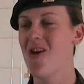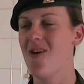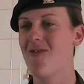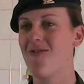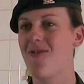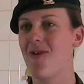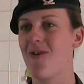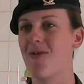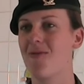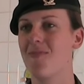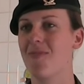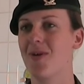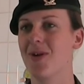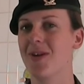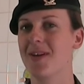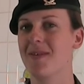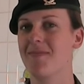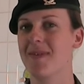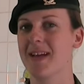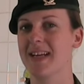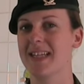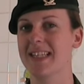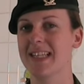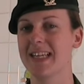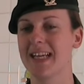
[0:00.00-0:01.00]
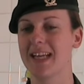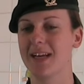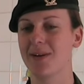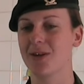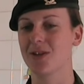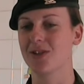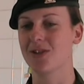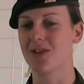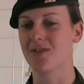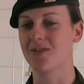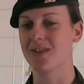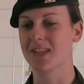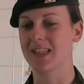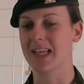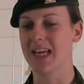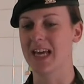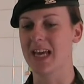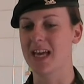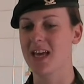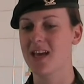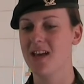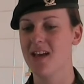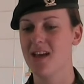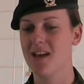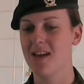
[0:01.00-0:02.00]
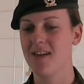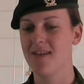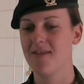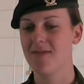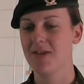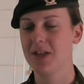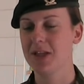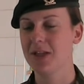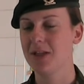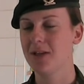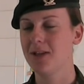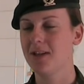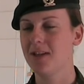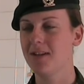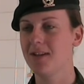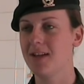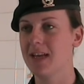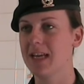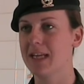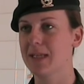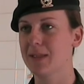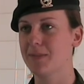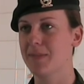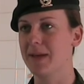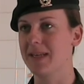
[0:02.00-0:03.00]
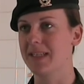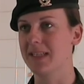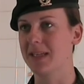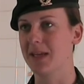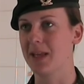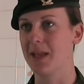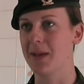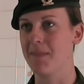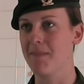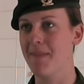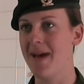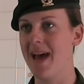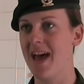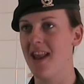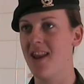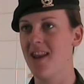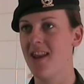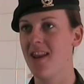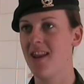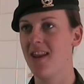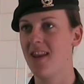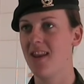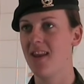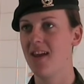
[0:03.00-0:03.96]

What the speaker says: foreign body basically, because obviously it's basically men